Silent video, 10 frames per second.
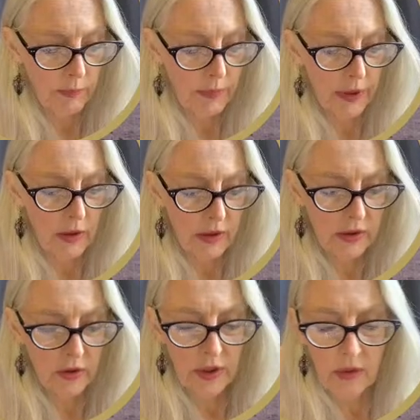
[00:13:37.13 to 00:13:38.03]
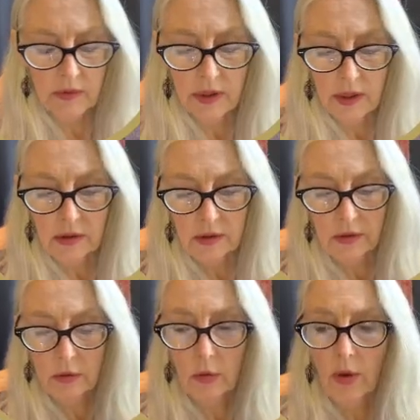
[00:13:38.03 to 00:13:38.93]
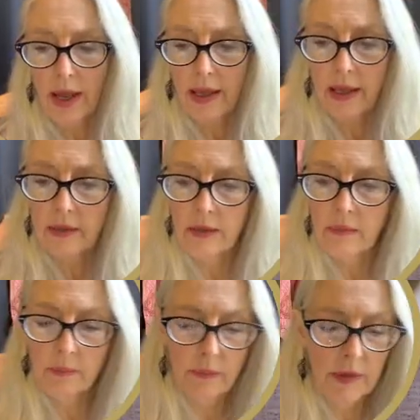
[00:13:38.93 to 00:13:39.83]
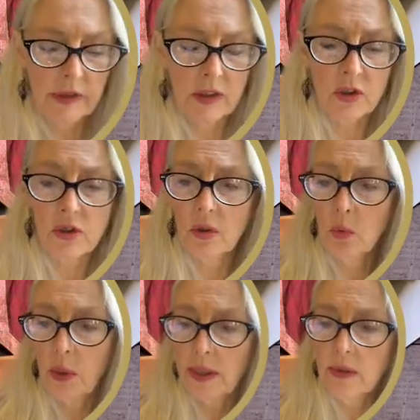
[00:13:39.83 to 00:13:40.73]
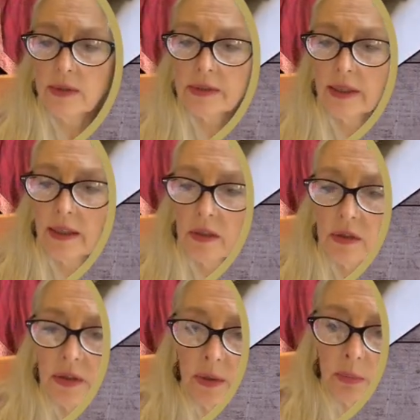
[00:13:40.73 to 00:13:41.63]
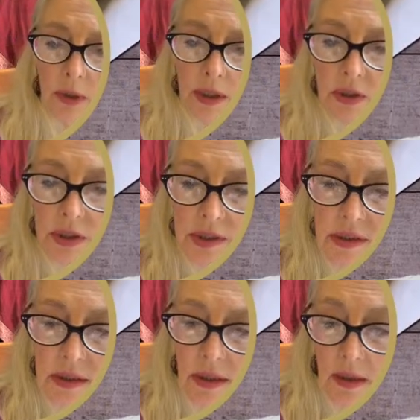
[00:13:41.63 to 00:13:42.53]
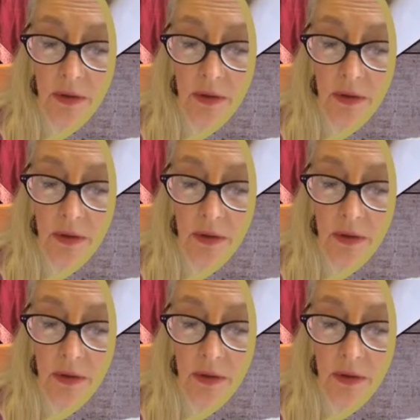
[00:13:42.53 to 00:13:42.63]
because you don't need to add additional wear and tear to your brushes,